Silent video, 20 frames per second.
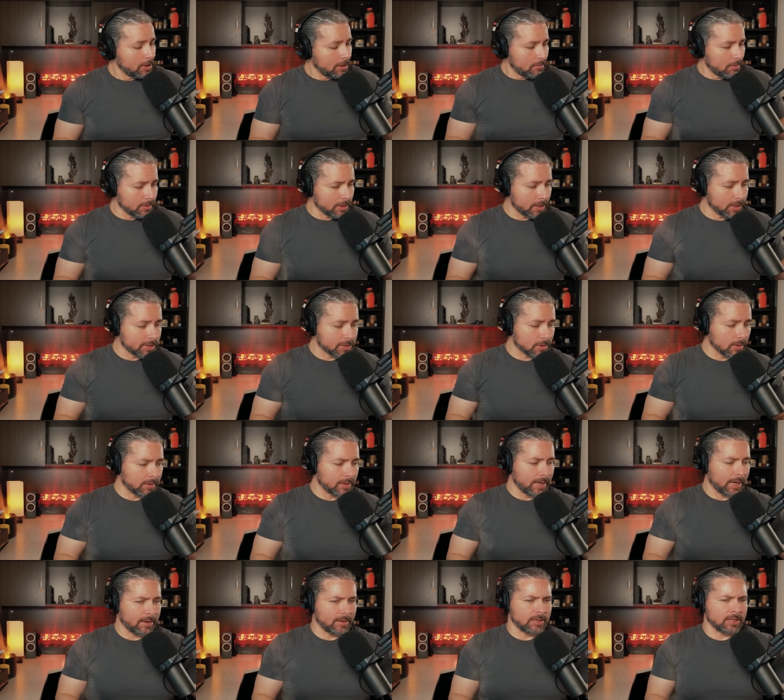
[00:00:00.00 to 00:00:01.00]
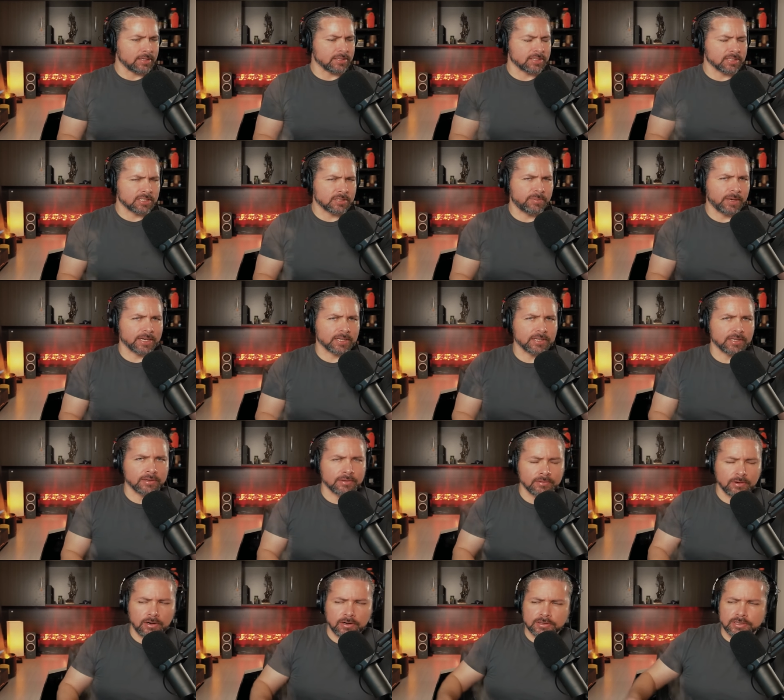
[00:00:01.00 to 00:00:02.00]
well, then they start uh, uh
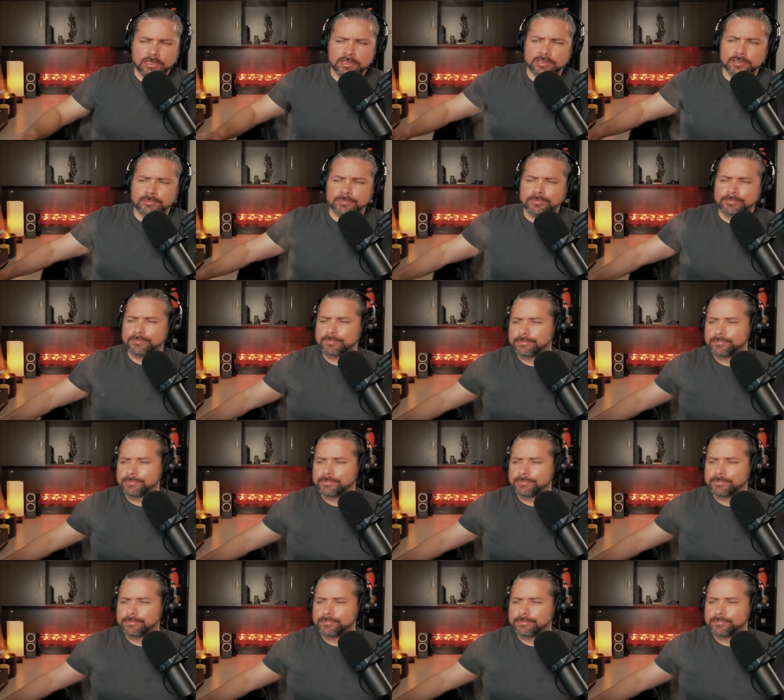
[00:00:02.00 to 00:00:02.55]
suspecting autism.